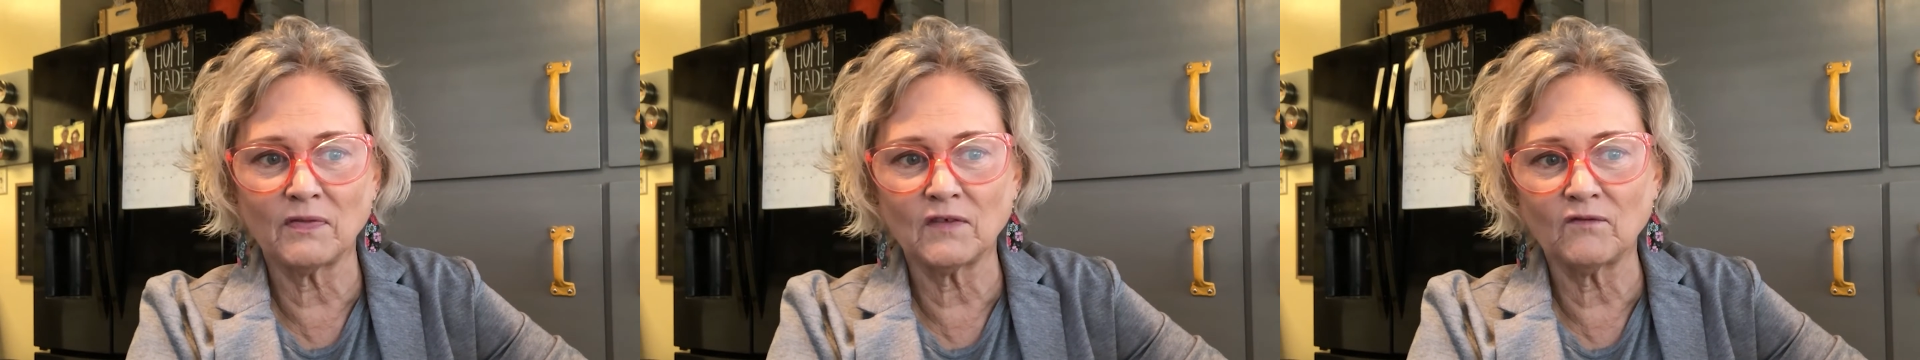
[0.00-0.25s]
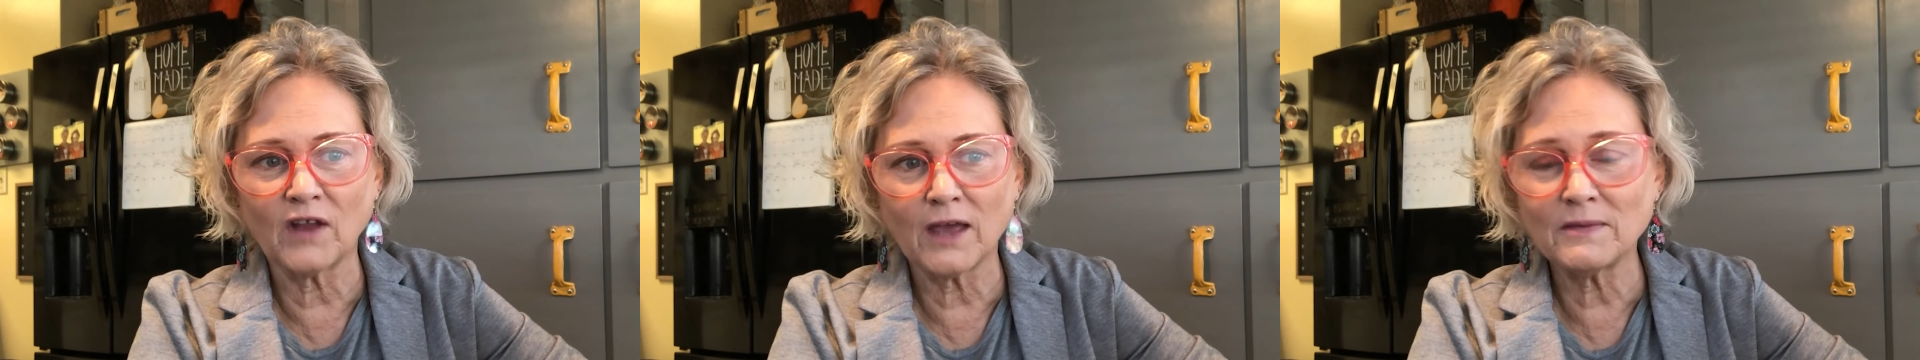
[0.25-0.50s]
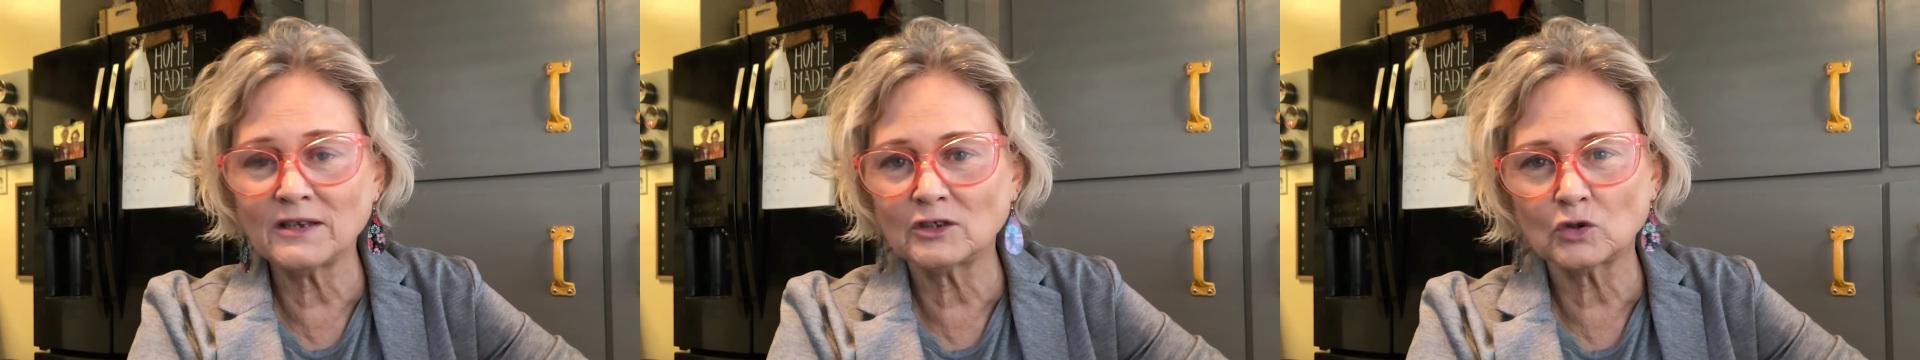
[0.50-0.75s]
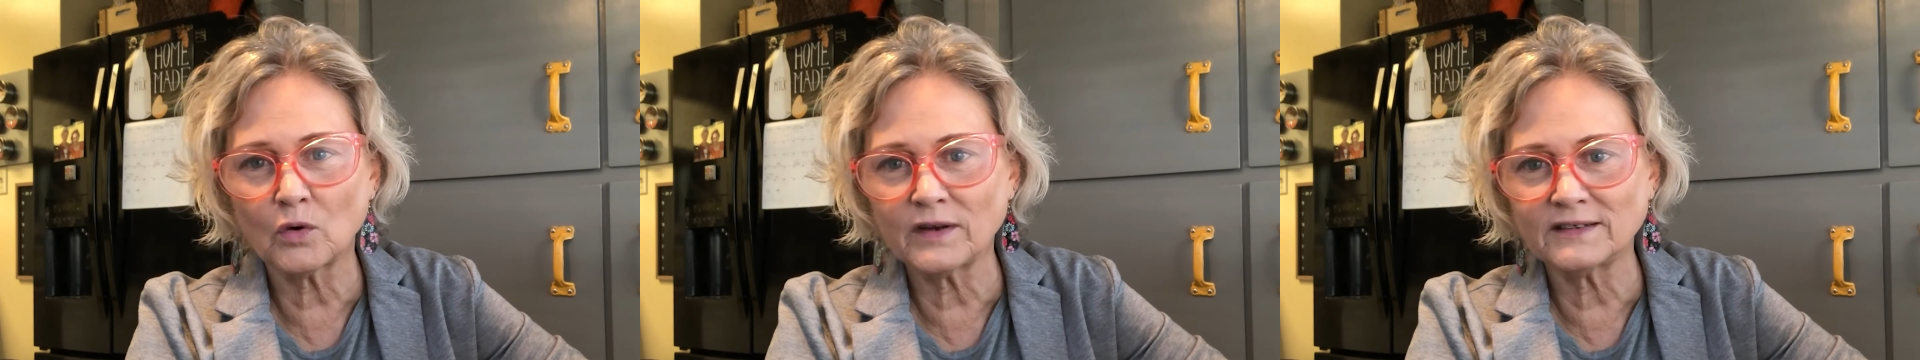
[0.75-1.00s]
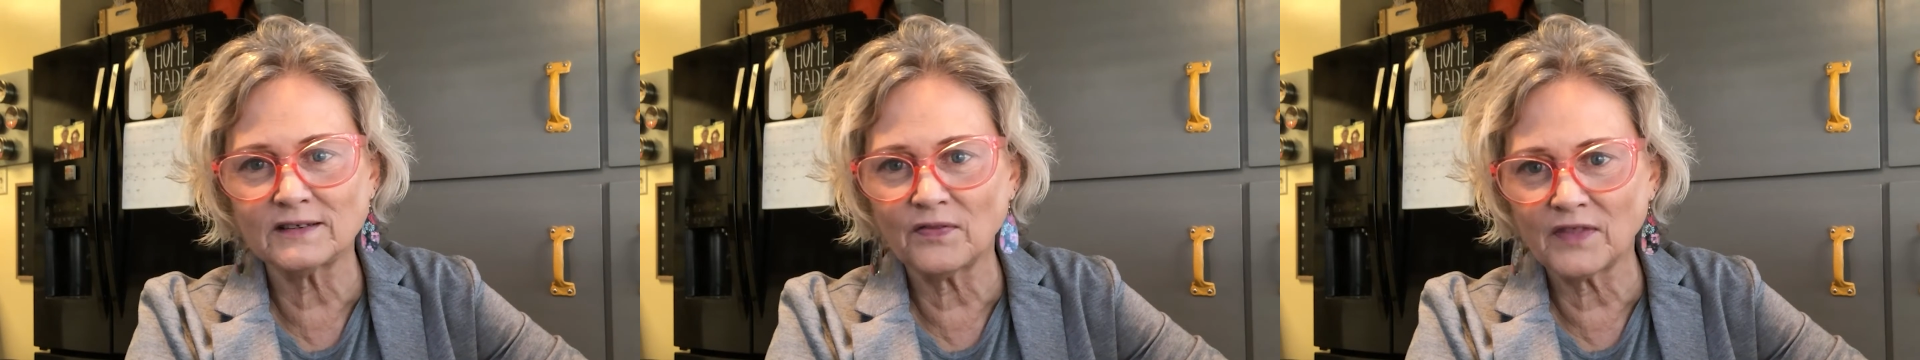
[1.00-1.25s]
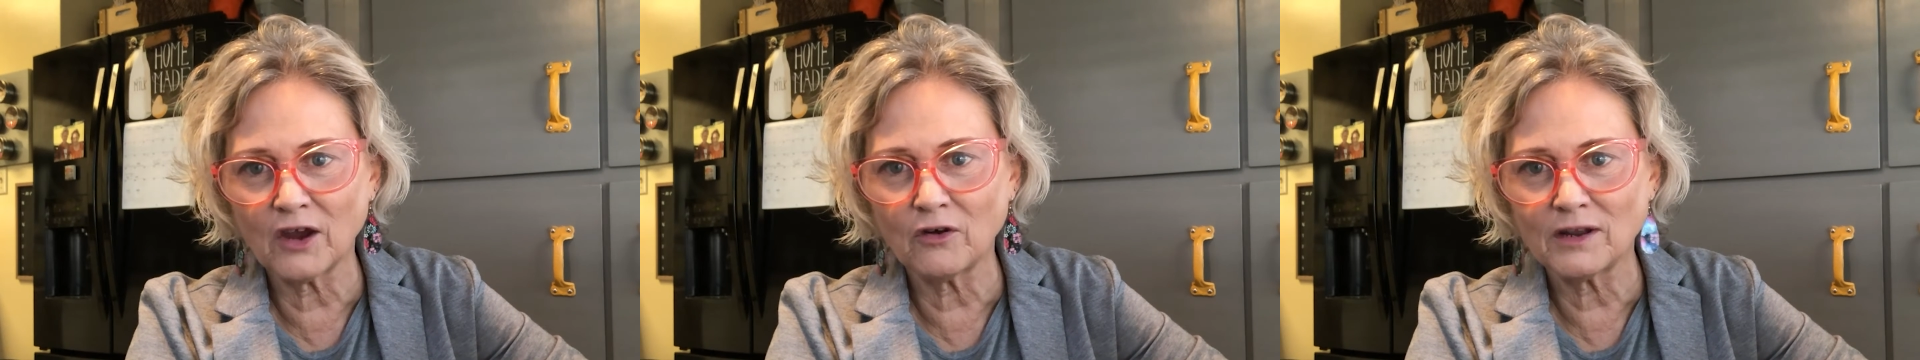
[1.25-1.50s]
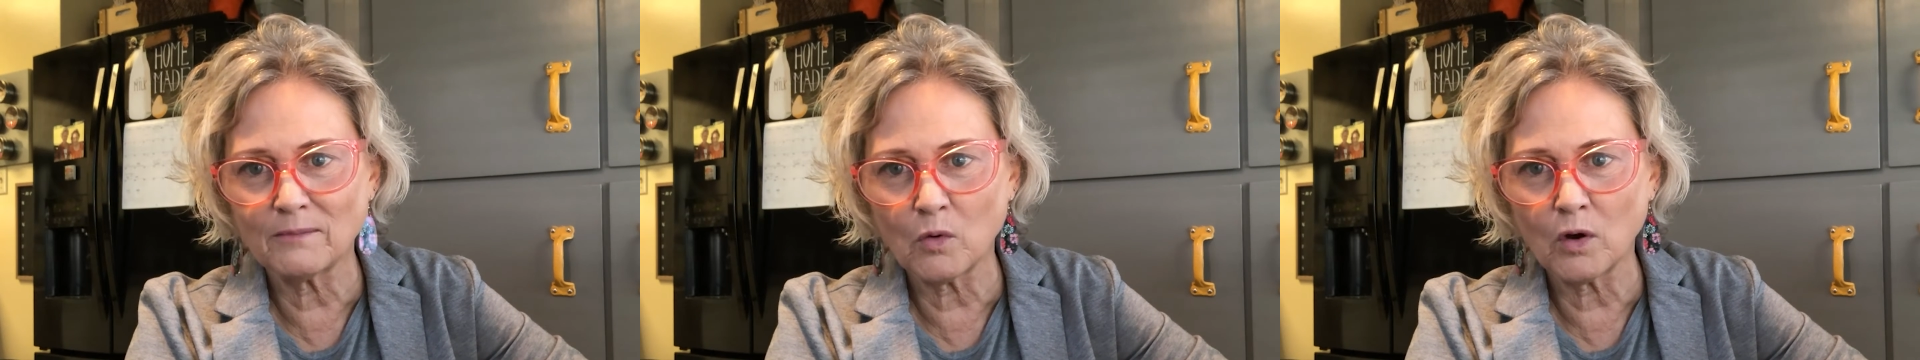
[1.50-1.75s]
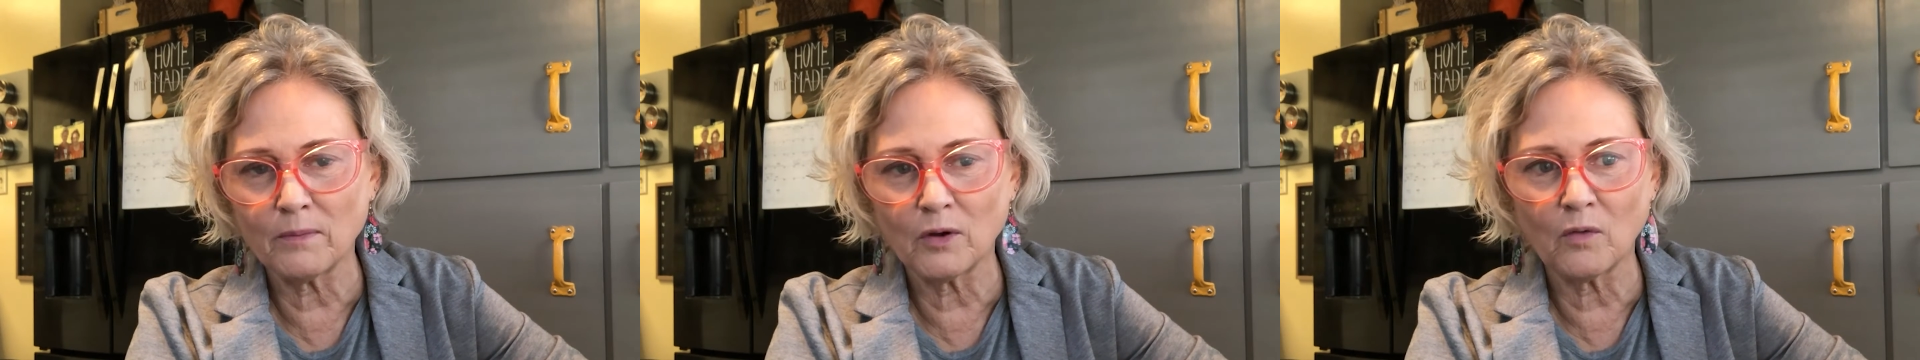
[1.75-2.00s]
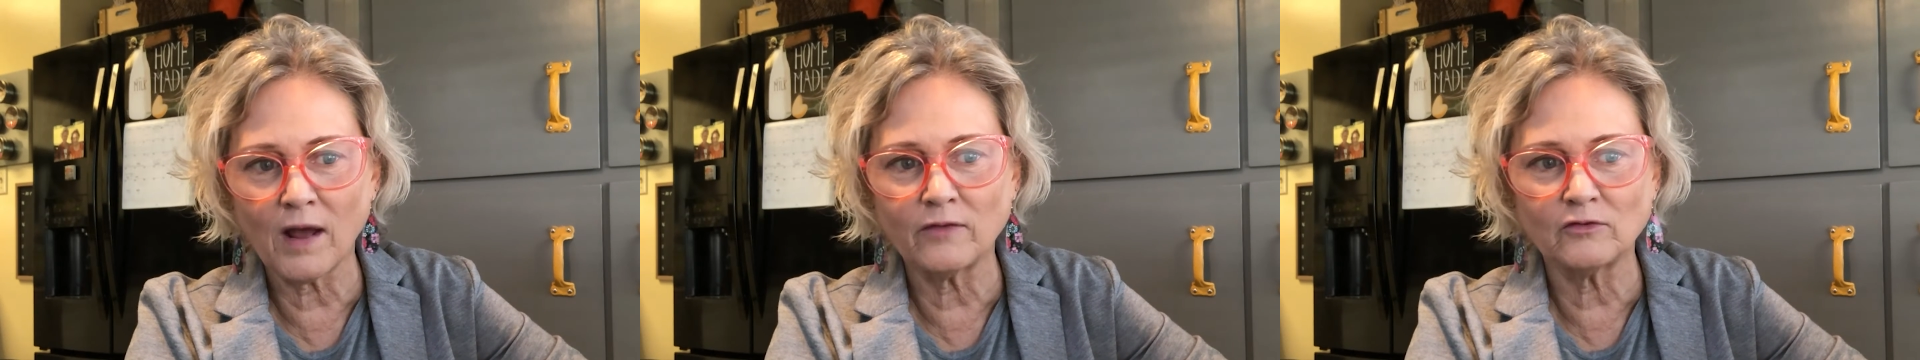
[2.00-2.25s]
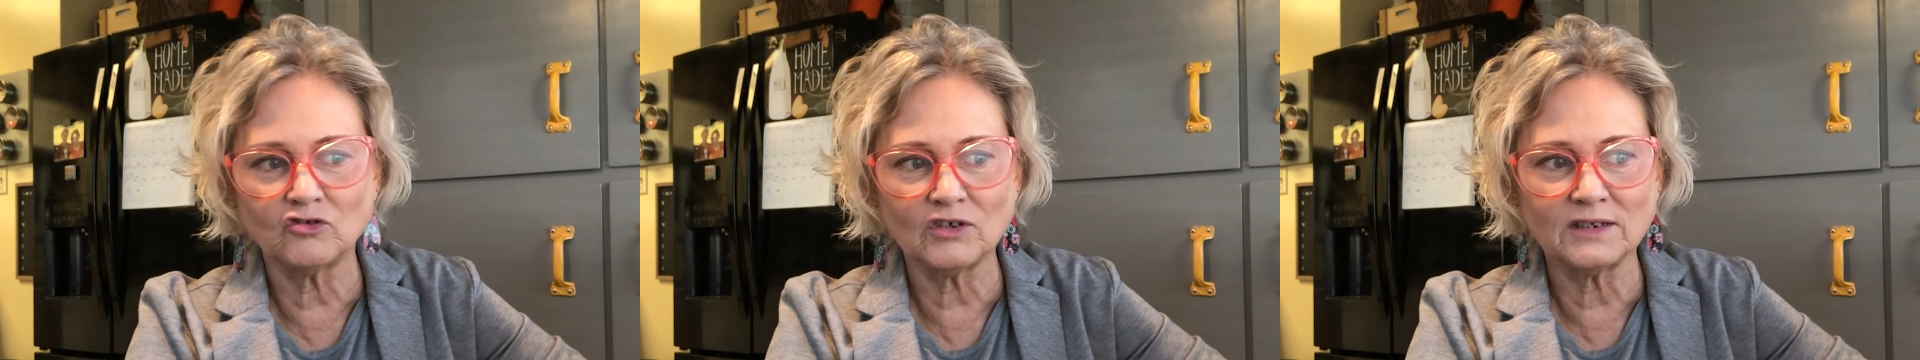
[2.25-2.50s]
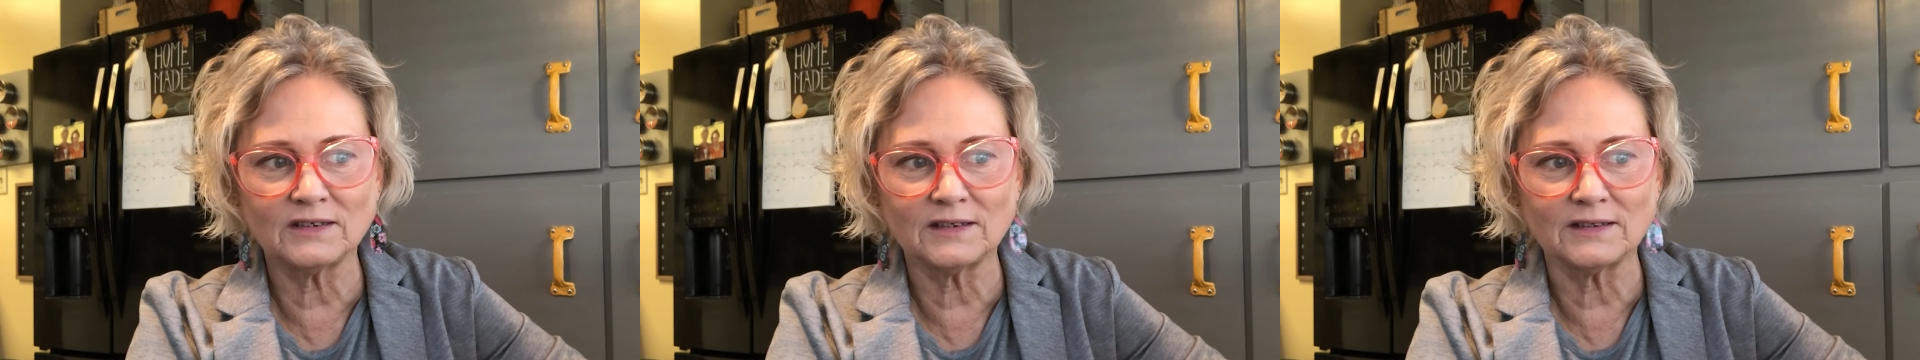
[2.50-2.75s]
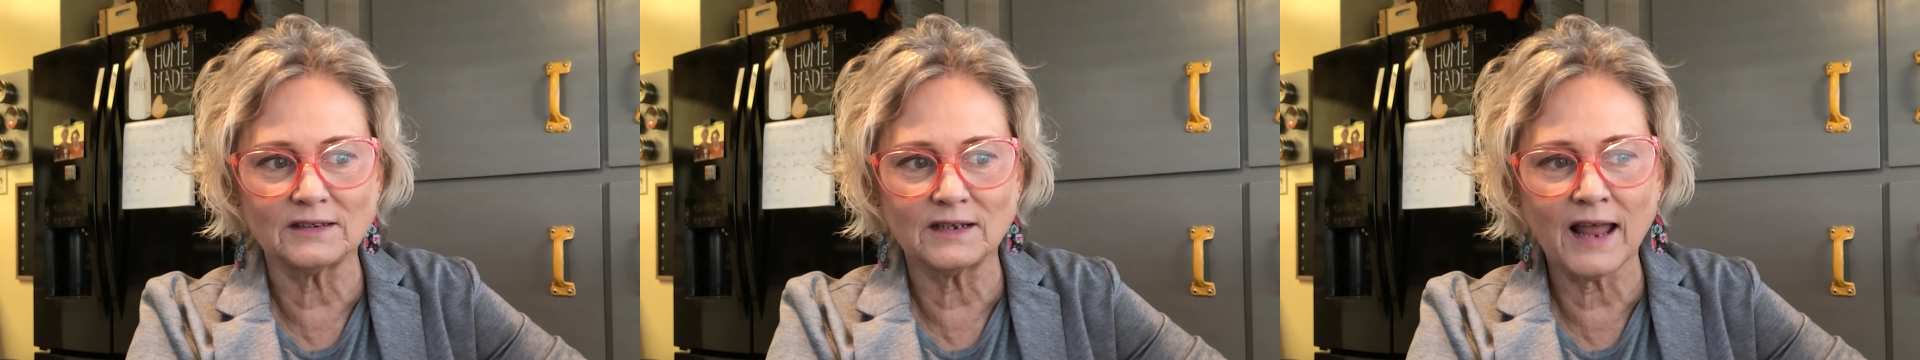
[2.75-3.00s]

but the flaming sword isn't there anymore, but rather Jesus,